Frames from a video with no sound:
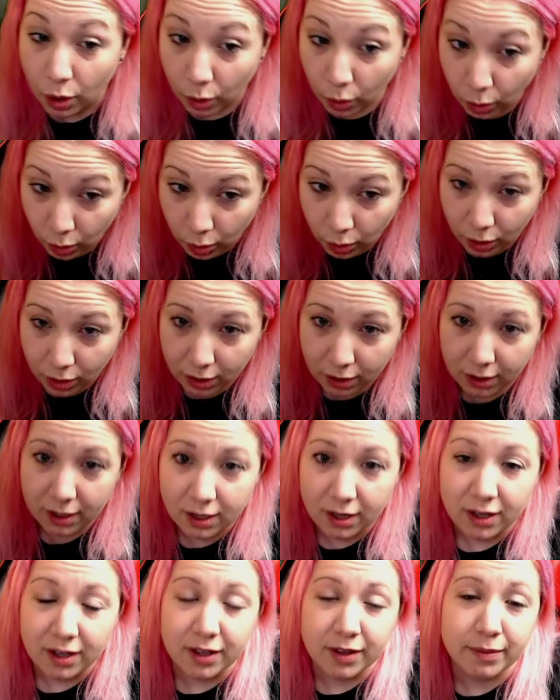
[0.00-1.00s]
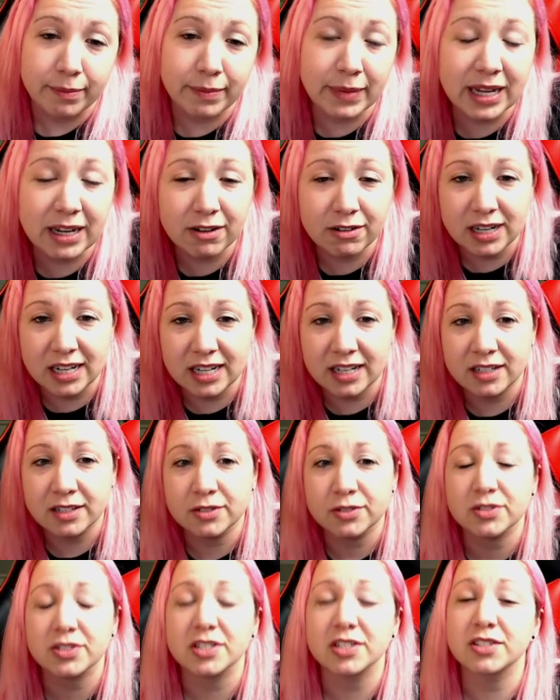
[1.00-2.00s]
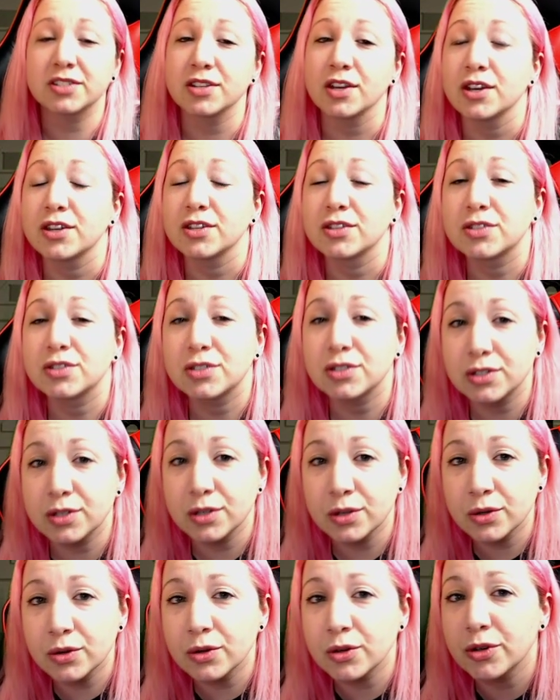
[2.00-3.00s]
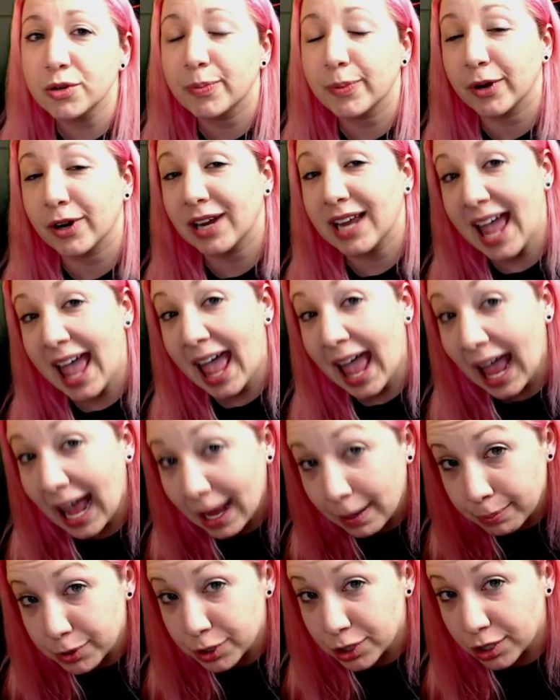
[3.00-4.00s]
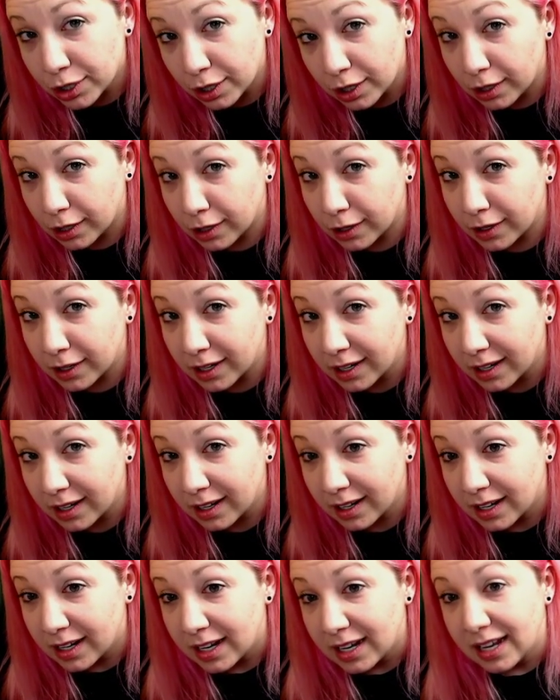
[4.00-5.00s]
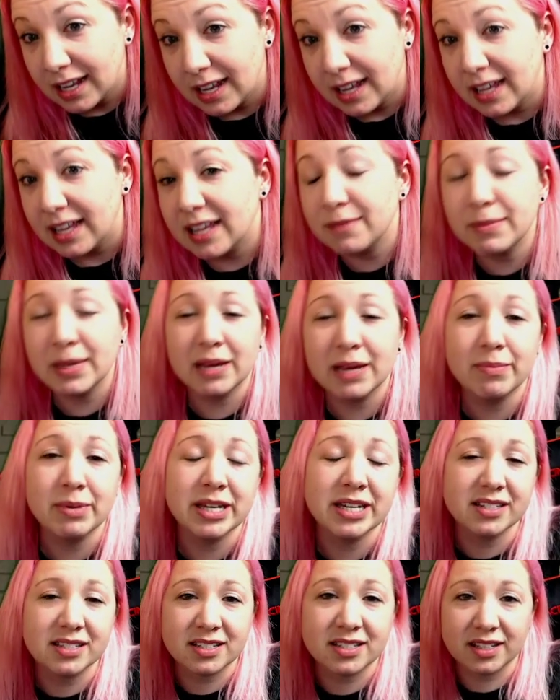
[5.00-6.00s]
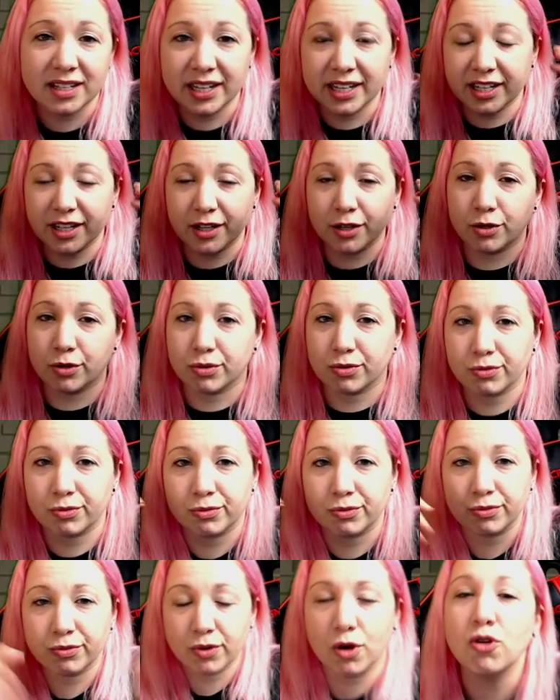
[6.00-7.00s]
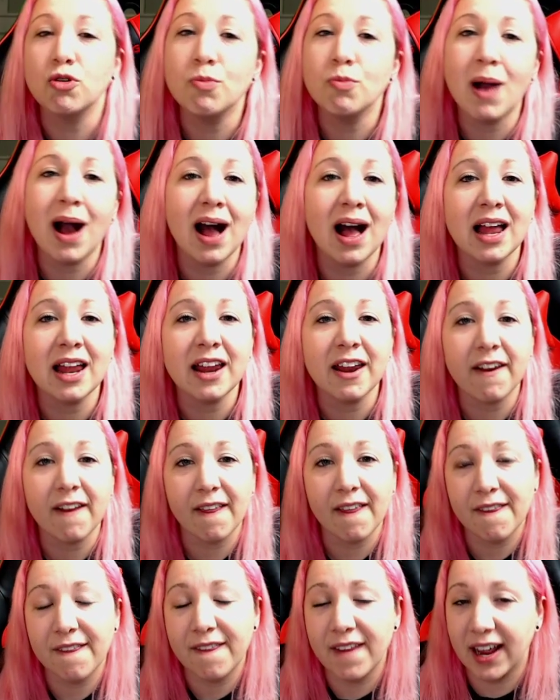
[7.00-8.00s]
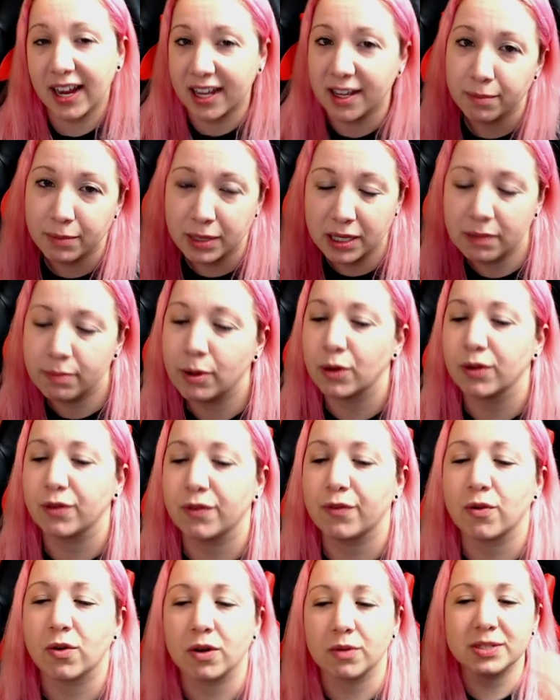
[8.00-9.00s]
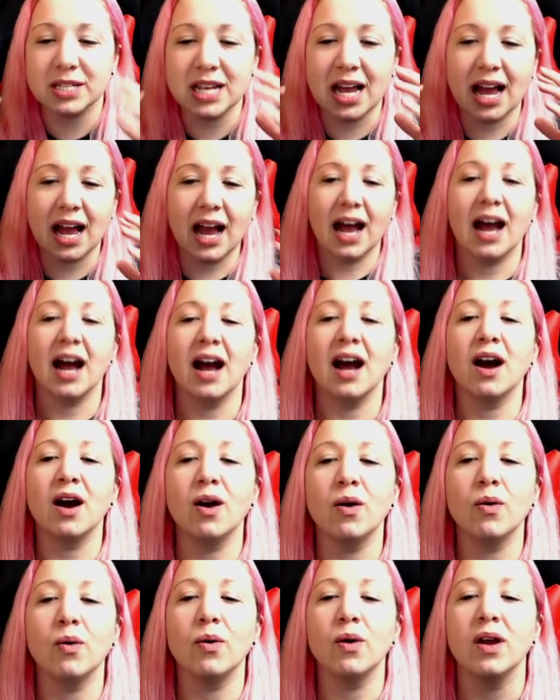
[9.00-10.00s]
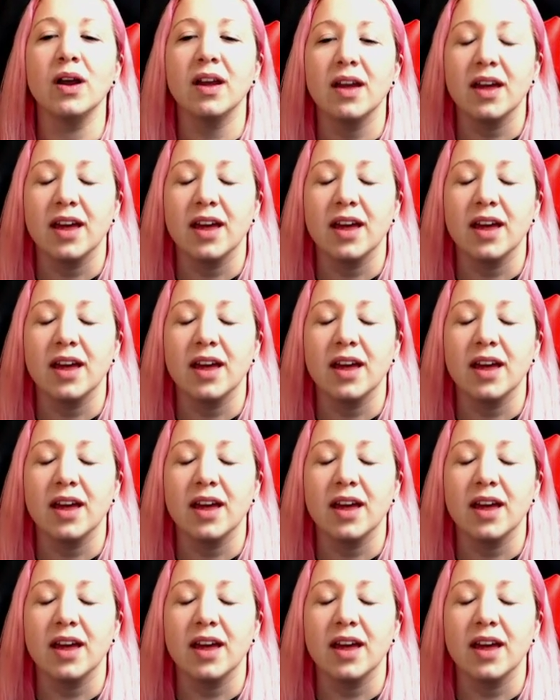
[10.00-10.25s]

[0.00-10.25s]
or Mayor Daniels is super captured, and maybe it's like a robot that can be both forms. How